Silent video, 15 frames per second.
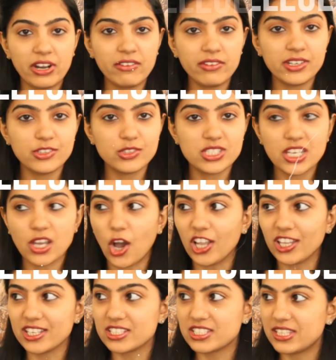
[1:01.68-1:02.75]
Wherever you see
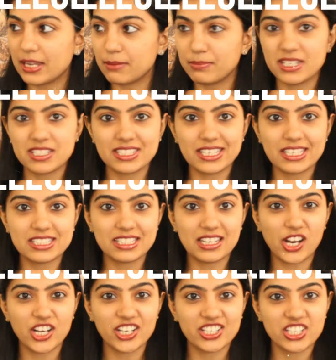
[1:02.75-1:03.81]
ollage, that means it's an
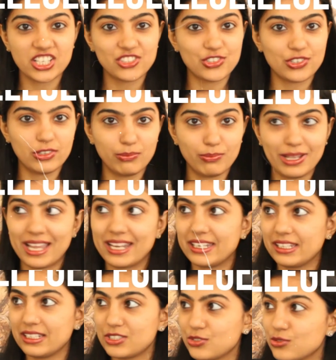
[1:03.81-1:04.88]
architectural
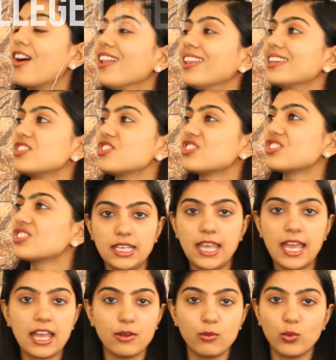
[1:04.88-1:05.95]
planning college. He
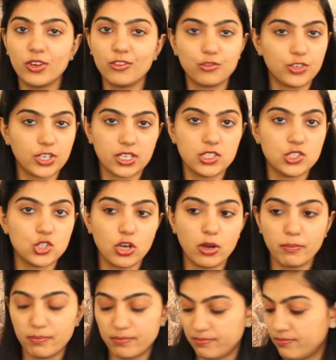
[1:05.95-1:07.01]
had one freaking
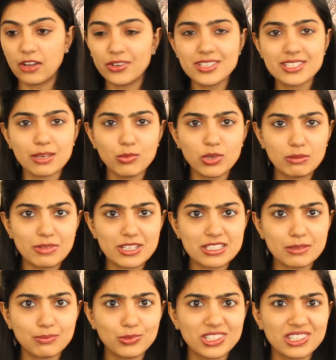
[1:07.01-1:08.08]
job. How can someone mess
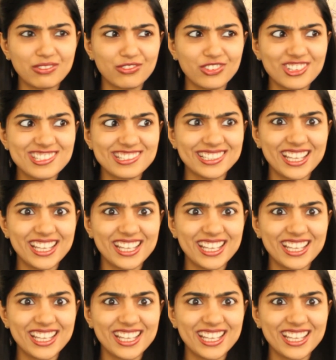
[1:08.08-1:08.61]
up with the first